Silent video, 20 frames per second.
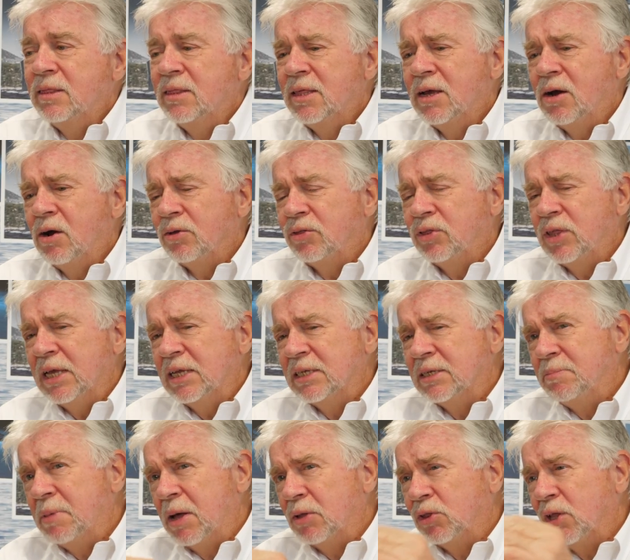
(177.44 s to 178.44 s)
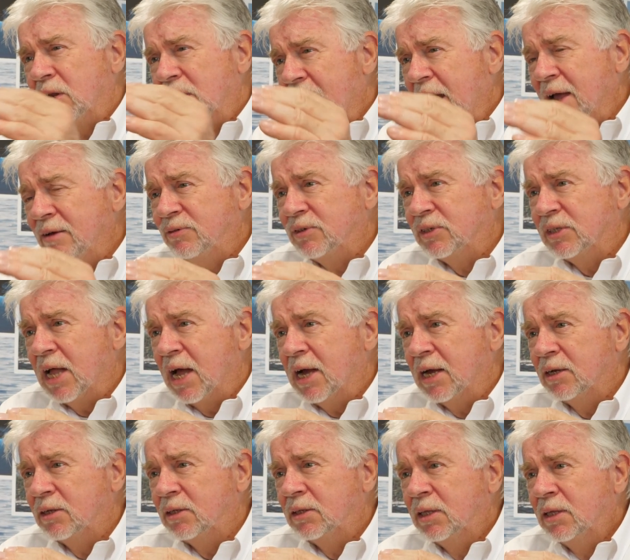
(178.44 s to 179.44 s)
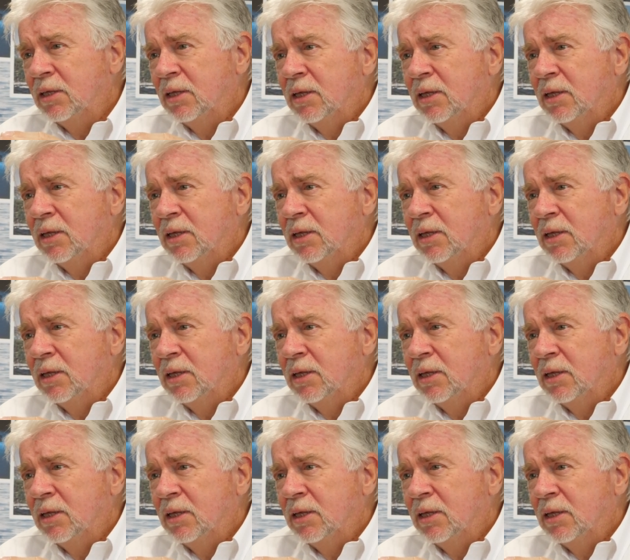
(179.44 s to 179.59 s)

There are things about the lifestyle